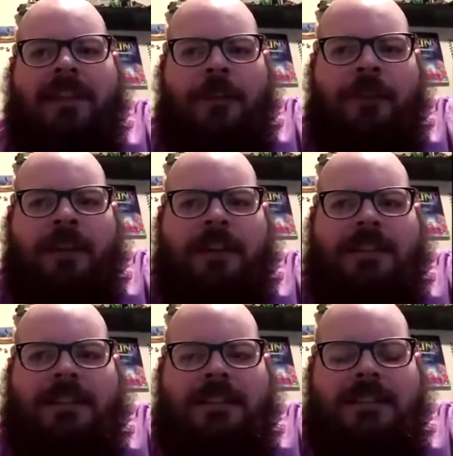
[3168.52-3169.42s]
I
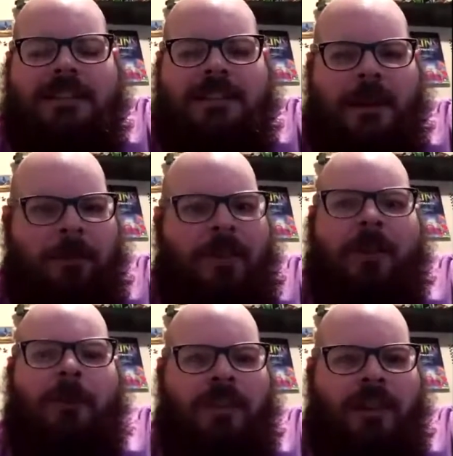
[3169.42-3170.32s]
definitely see
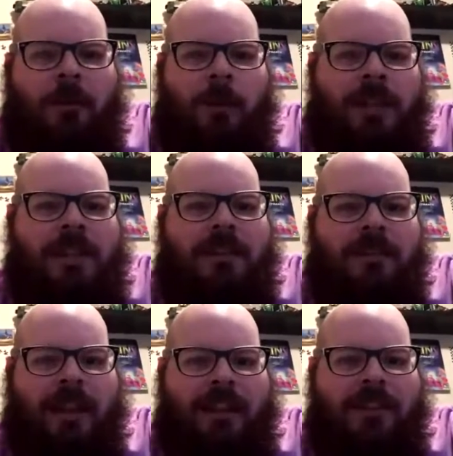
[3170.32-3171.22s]
something within a
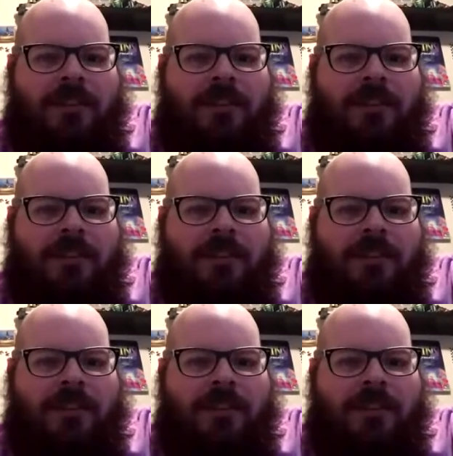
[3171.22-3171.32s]
week,